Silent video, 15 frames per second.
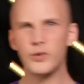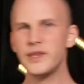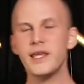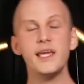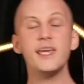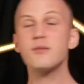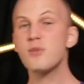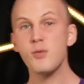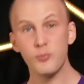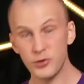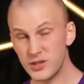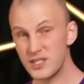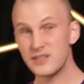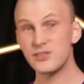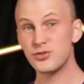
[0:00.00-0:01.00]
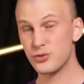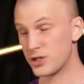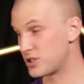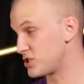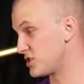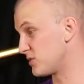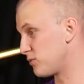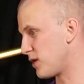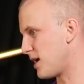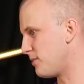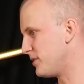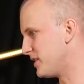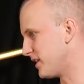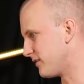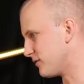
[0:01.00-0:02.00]
they came up with the instructions, probably
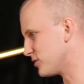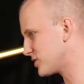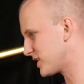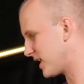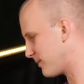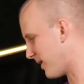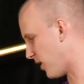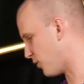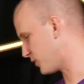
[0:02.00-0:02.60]
they first came out with